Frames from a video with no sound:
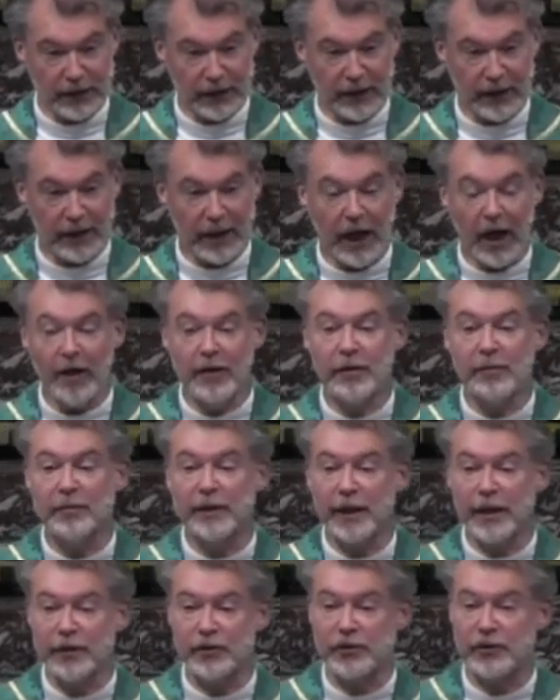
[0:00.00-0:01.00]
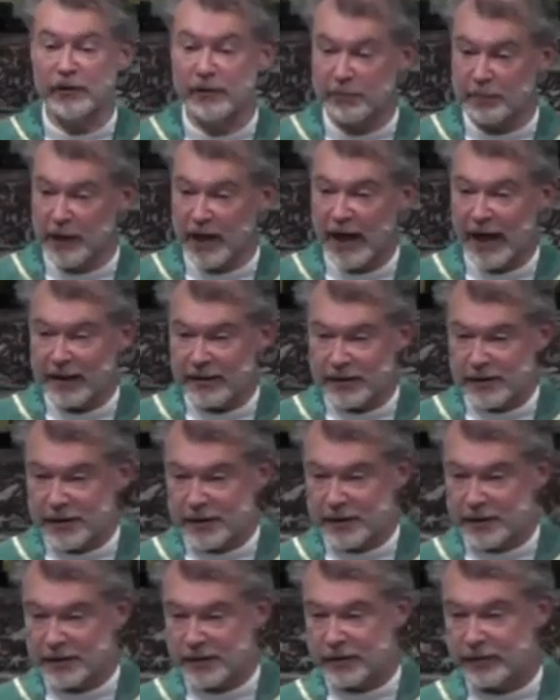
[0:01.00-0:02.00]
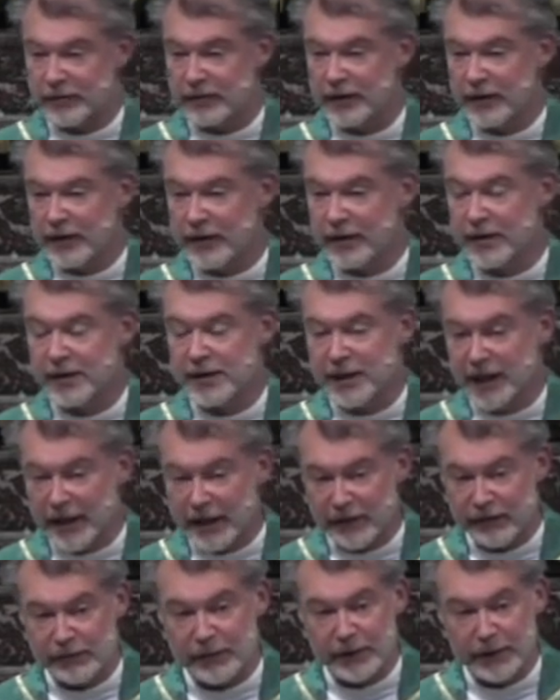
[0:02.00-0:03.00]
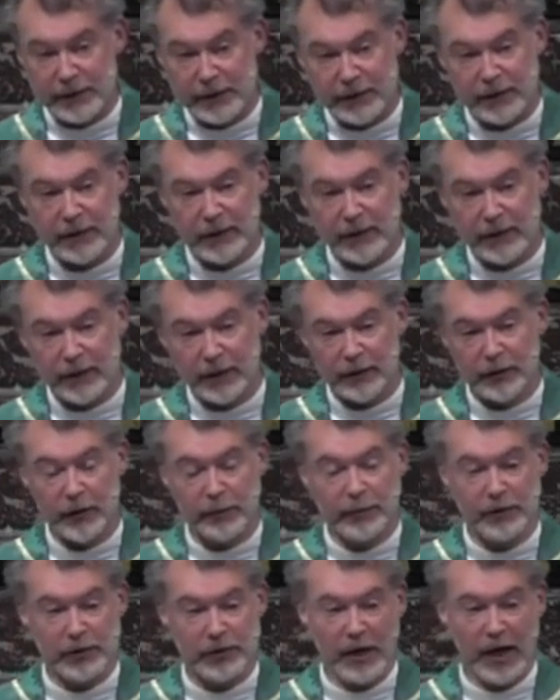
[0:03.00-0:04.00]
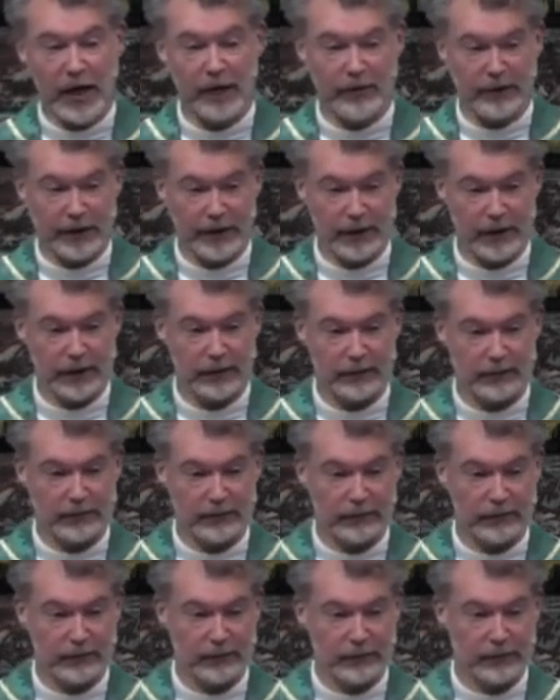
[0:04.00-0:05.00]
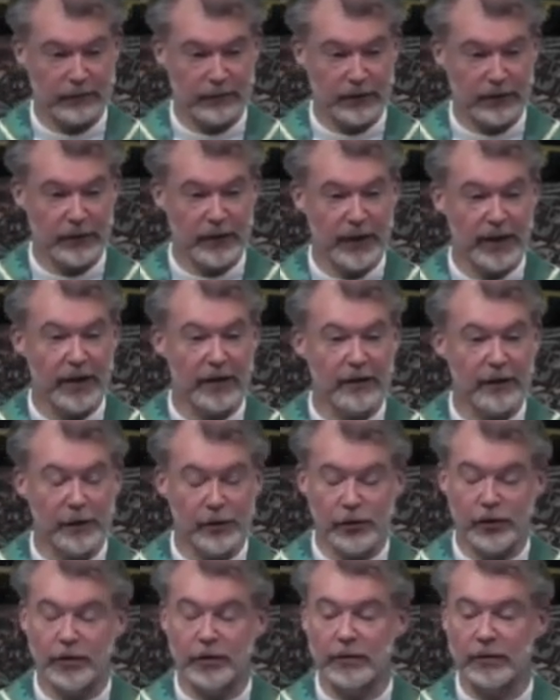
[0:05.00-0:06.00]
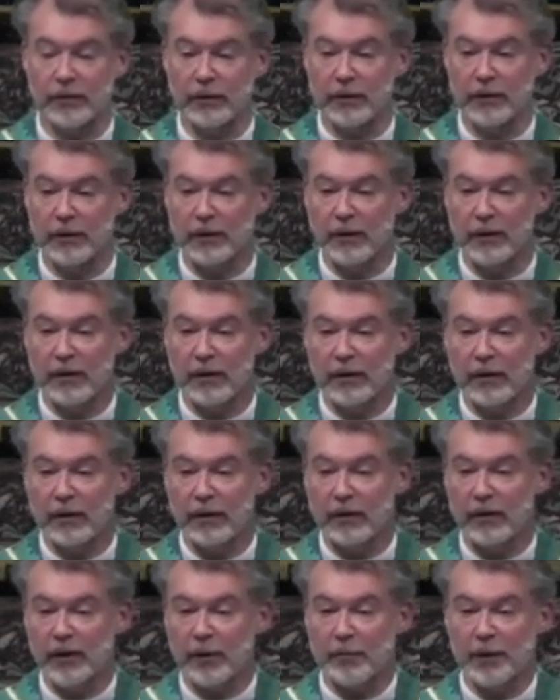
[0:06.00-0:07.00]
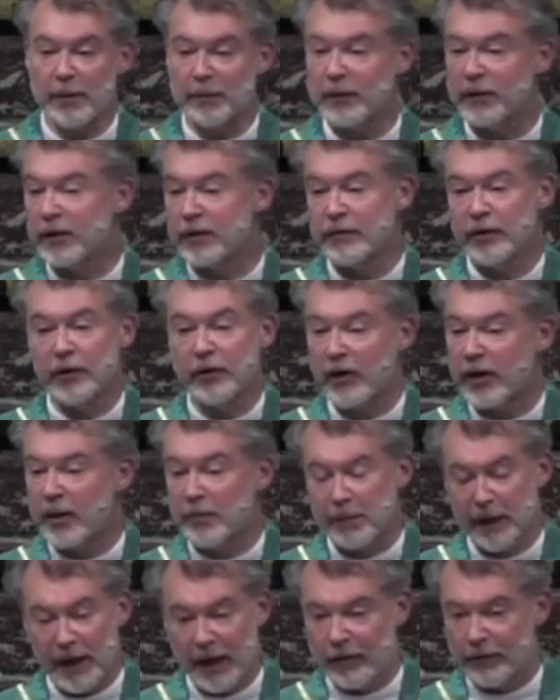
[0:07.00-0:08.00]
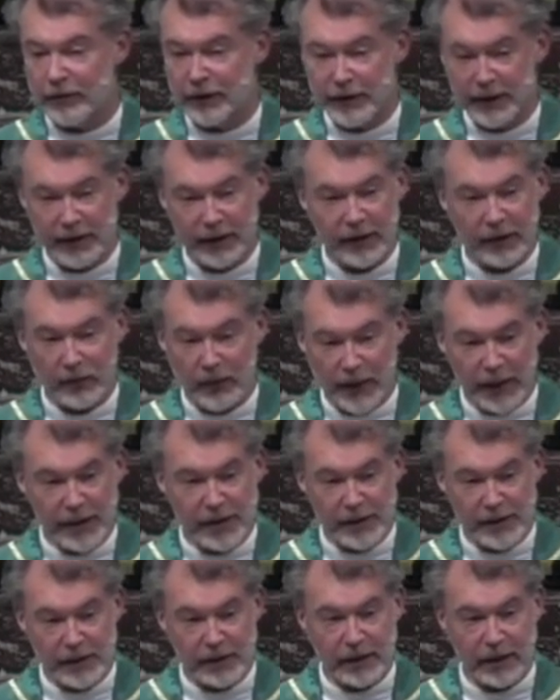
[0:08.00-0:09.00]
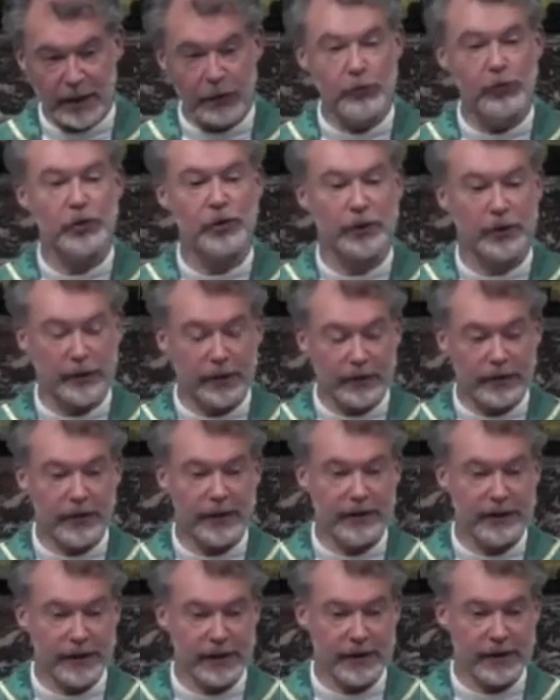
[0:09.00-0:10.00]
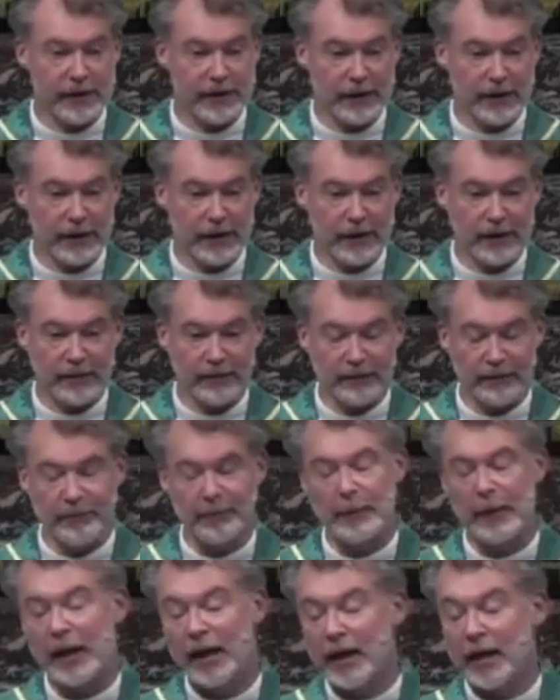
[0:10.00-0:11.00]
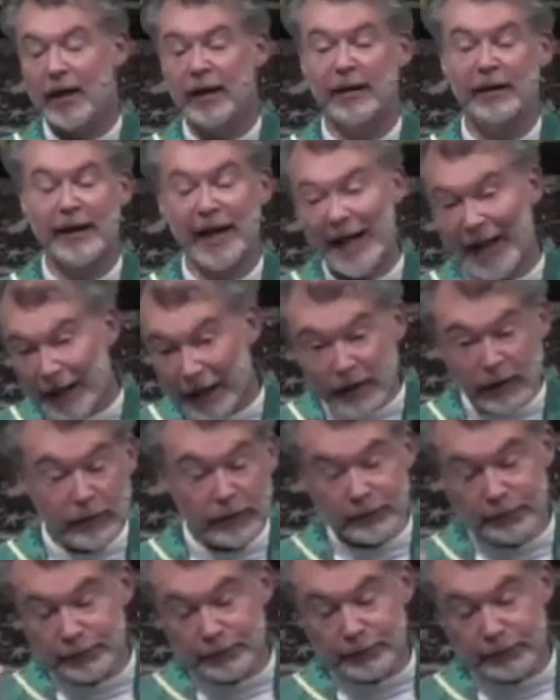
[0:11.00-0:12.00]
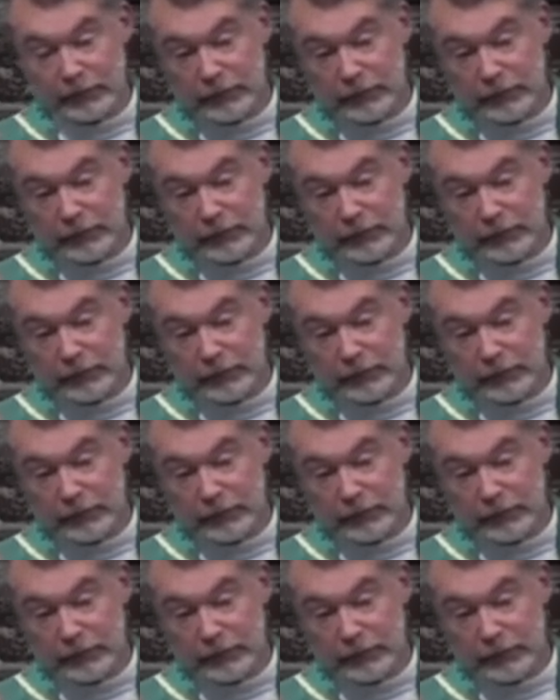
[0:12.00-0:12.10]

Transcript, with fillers: and a condemnation of practices of enslavement and human trafficking, a recognition that people live in great poverty in ways that injure their dignity. And then